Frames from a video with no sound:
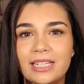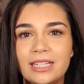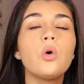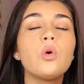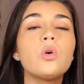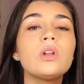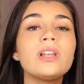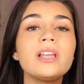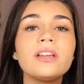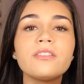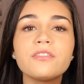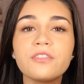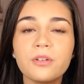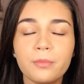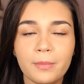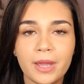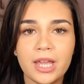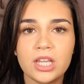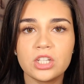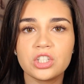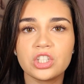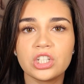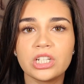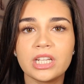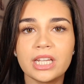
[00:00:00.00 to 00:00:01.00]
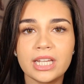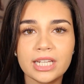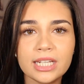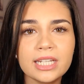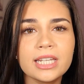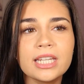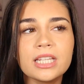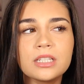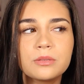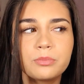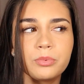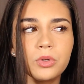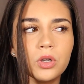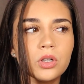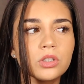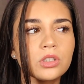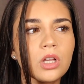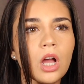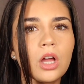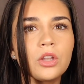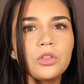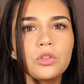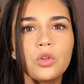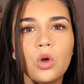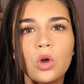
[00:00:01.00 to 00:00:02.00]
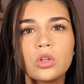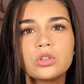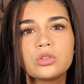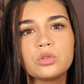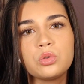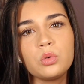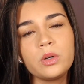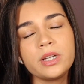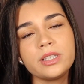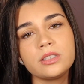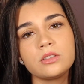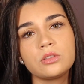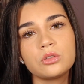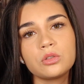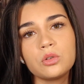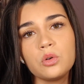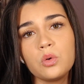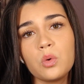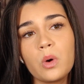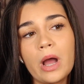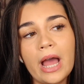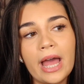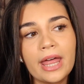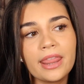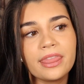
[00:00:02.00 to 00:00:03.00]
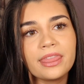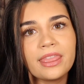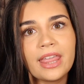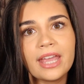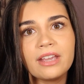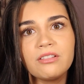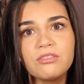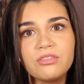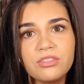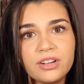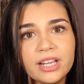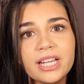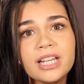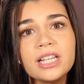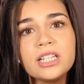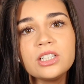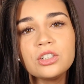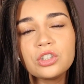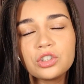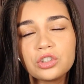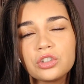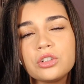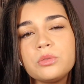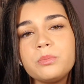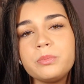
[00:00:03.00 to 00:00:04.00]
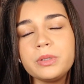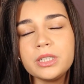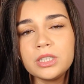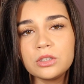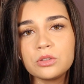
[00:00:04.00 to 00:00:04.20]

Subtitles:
All information in these books are not taught in school, and they really should be